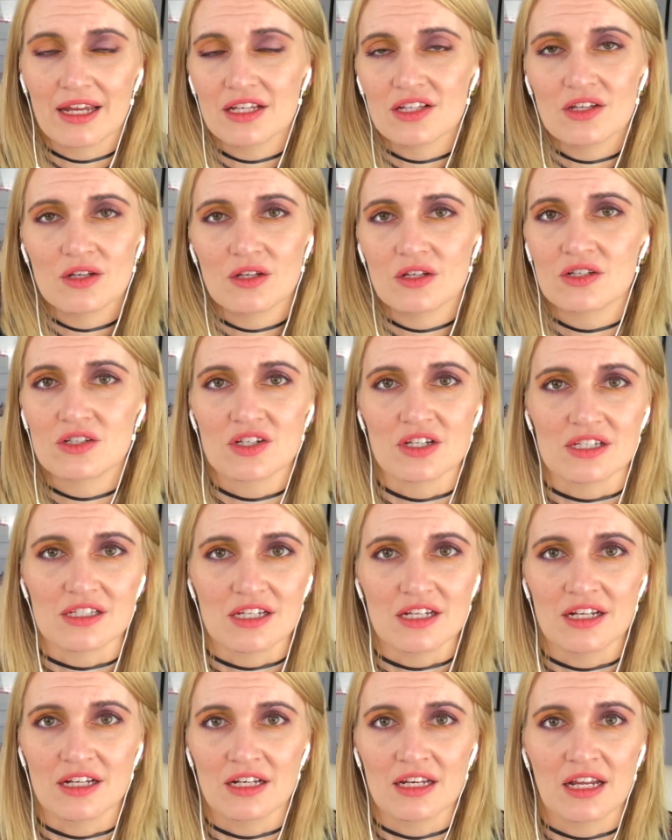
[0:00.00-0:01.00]
it just
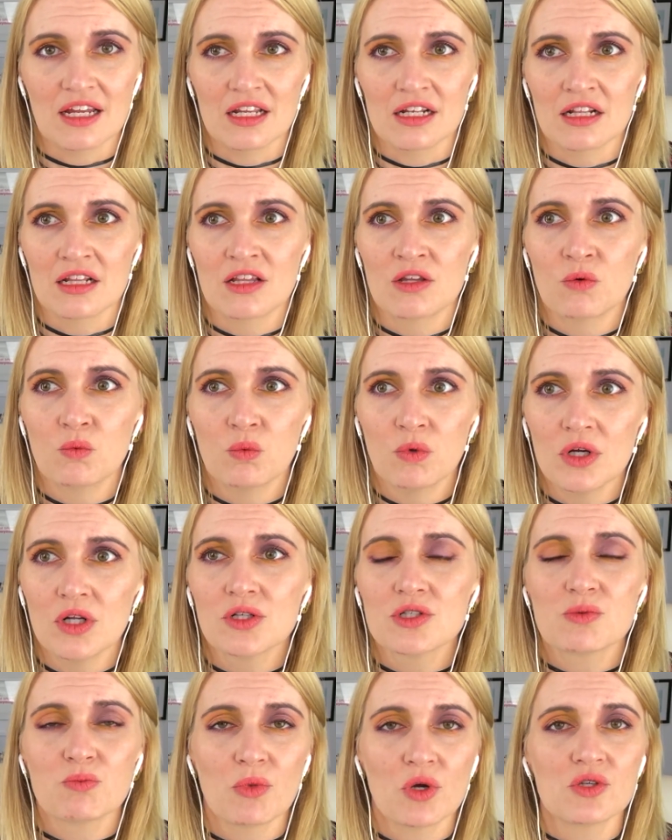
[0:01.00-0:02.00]
the
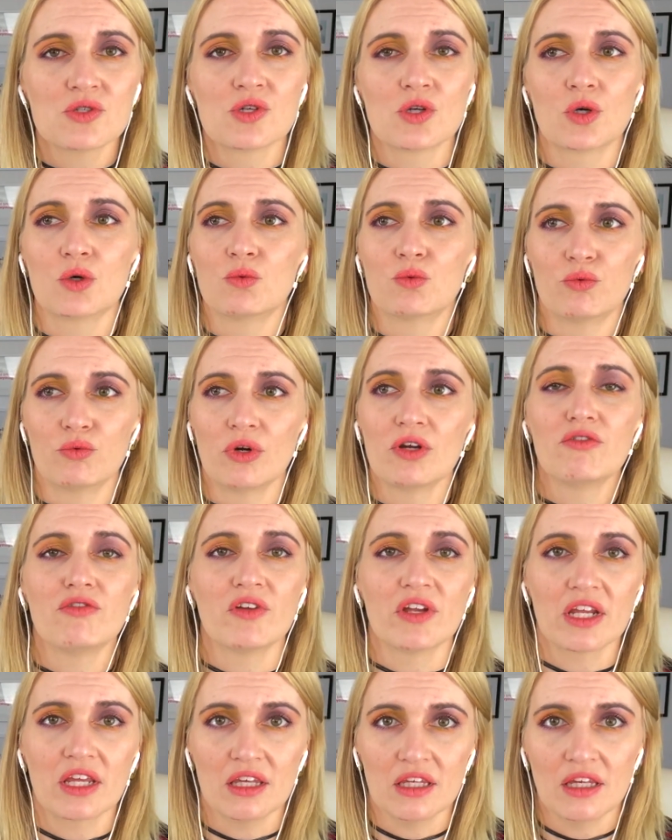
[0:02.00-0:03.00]
world's most
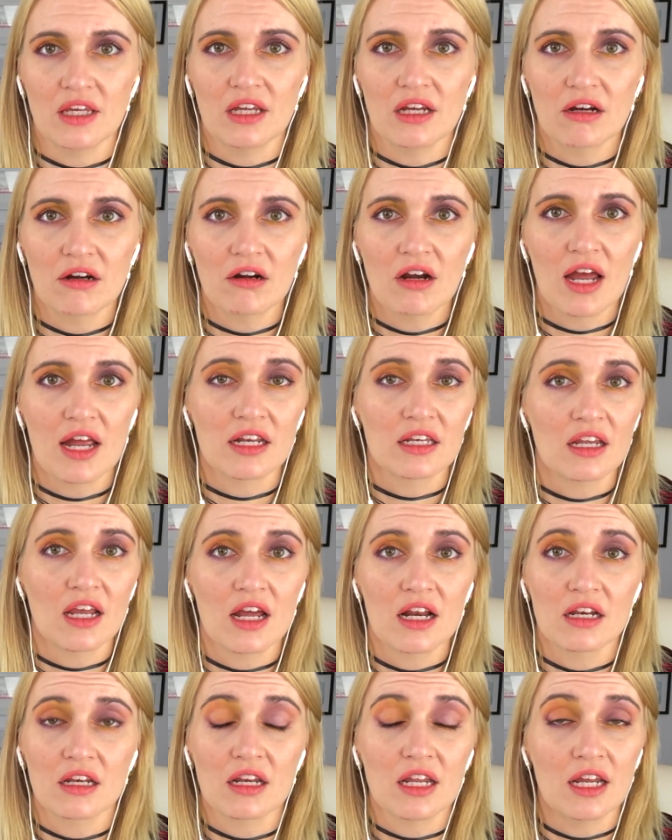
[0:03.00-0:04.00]
horrific year, and
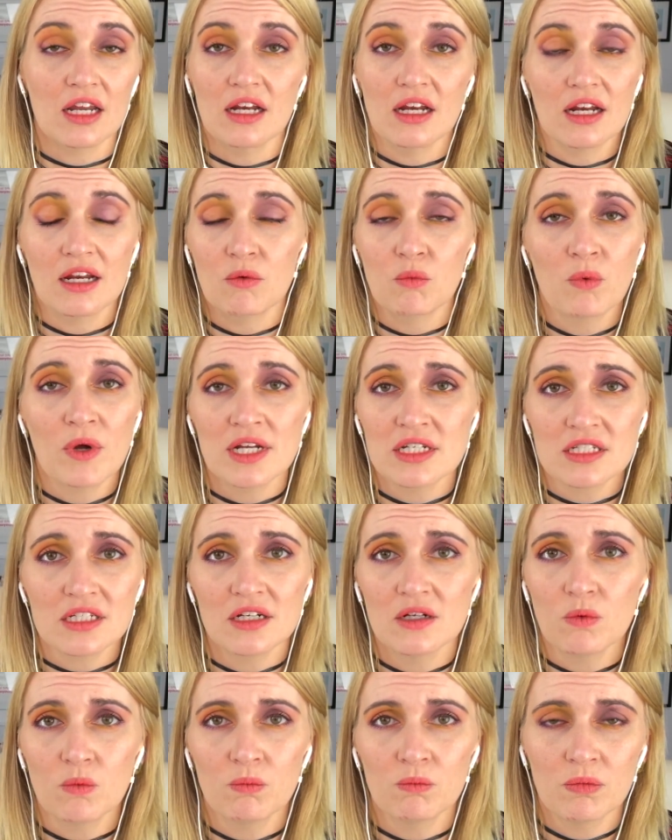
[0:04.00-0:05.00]
yet it went
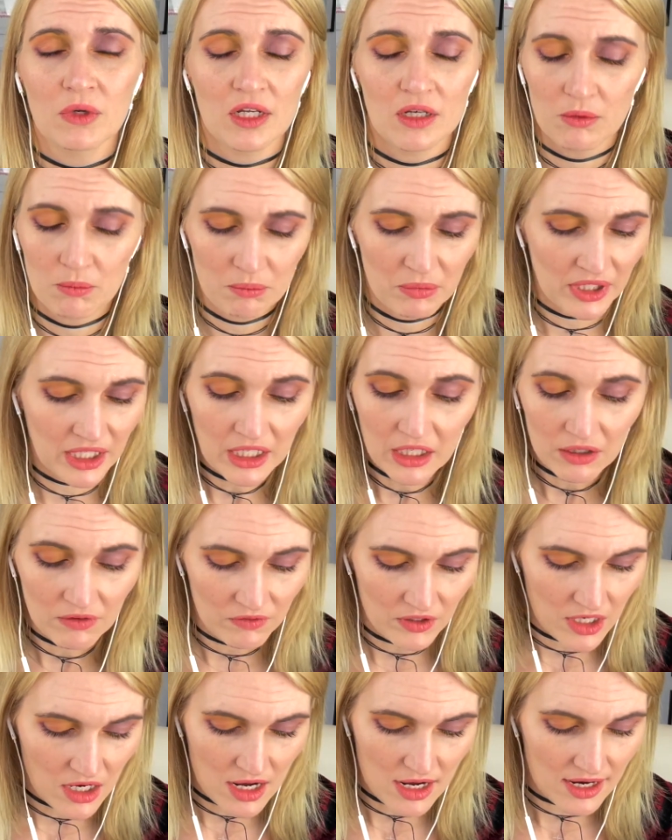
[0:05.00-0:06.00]
in a blink of
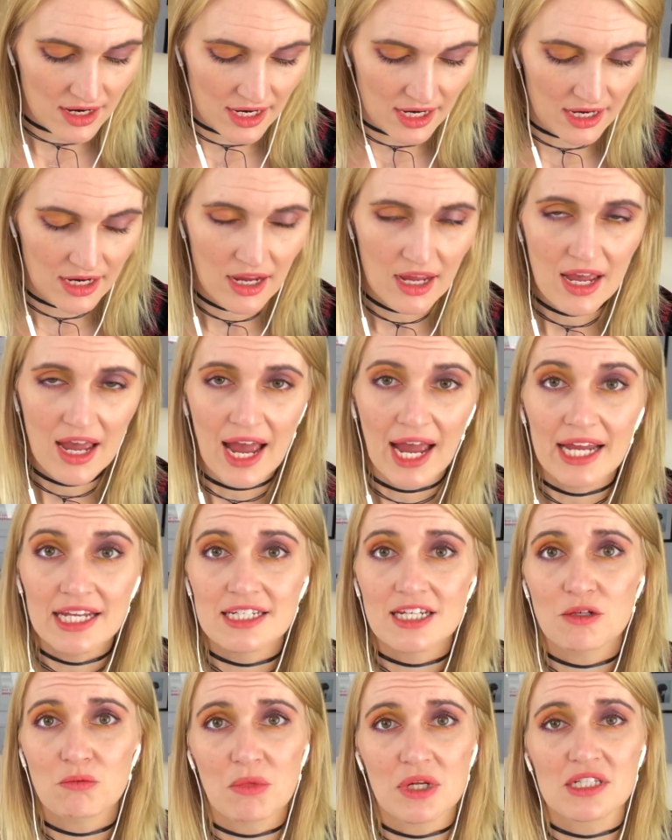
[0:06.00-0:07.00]
an eye.
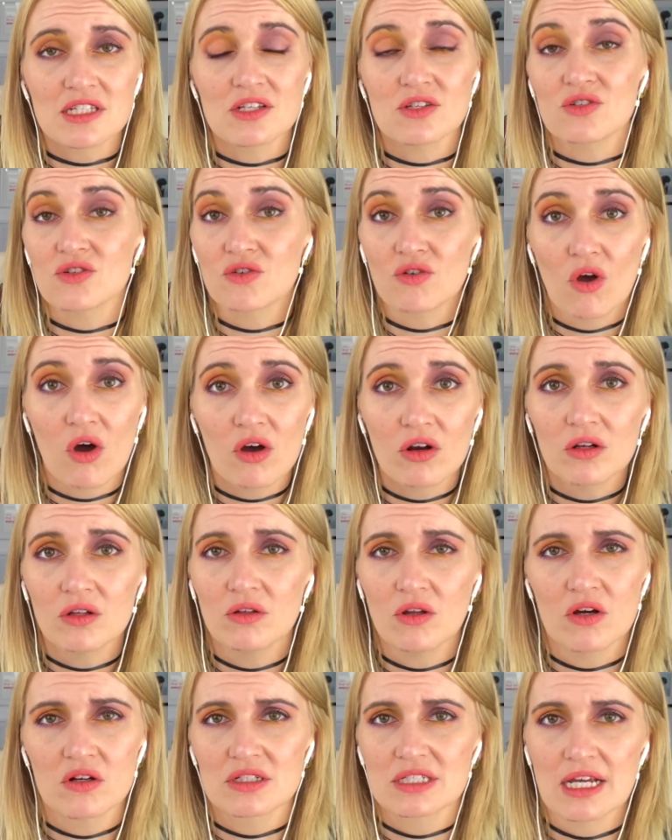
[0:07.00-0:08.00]
18 months is not a
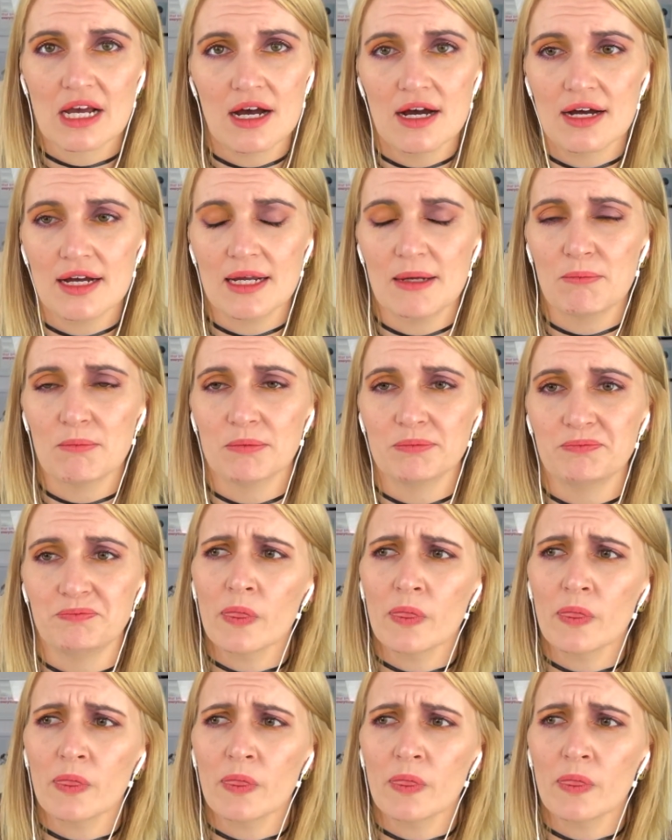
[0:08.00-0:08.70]
long time.